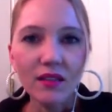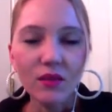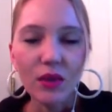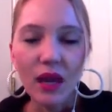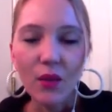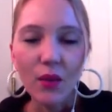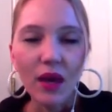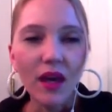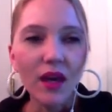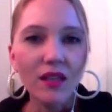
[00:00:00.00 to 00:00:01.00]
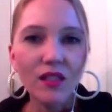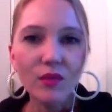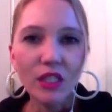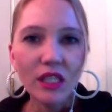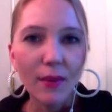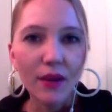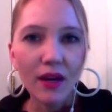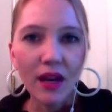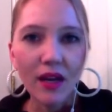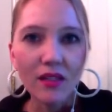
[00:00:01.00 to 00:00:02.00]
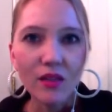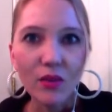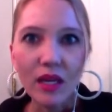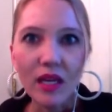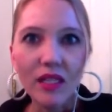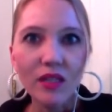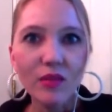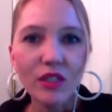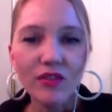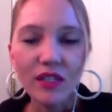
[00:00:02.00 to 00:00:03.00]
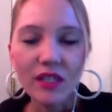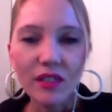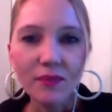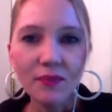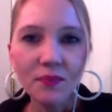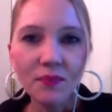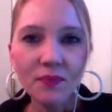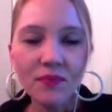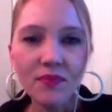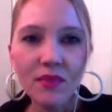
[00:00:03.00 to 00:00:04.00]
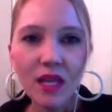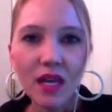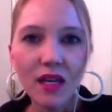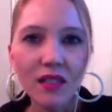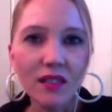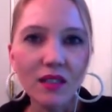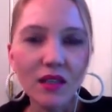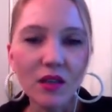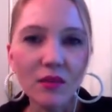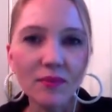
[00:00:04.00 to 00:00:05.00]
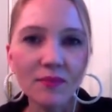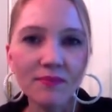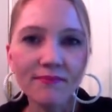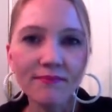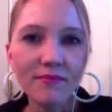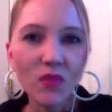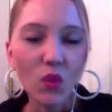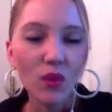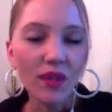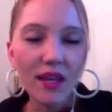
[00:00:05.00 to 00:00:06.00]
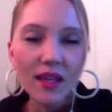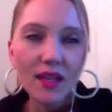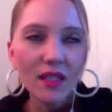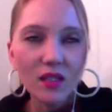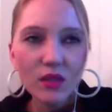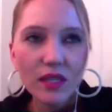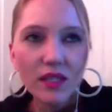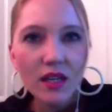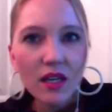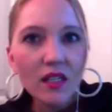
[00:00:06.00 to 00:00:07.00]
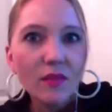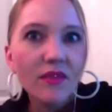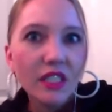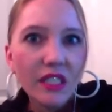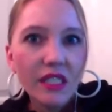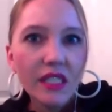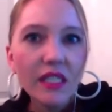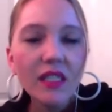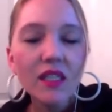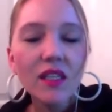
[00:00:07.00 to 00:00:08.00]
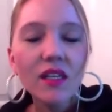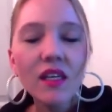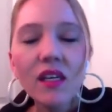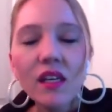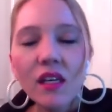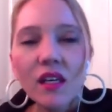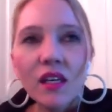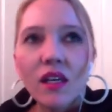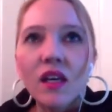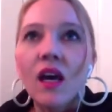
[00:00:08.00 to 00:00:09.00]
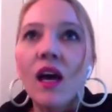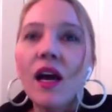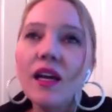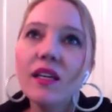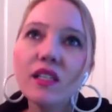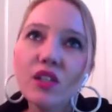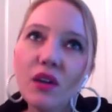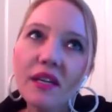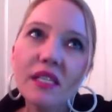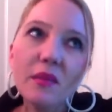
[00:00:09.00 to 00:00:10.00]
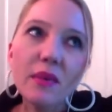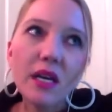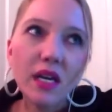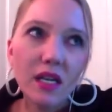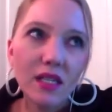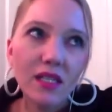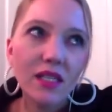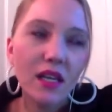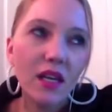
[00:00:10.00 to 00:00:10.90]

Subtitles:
we had way too much time on our hands, way too much freedom. And one thing led to another. I lost my virginity. And it's crazy because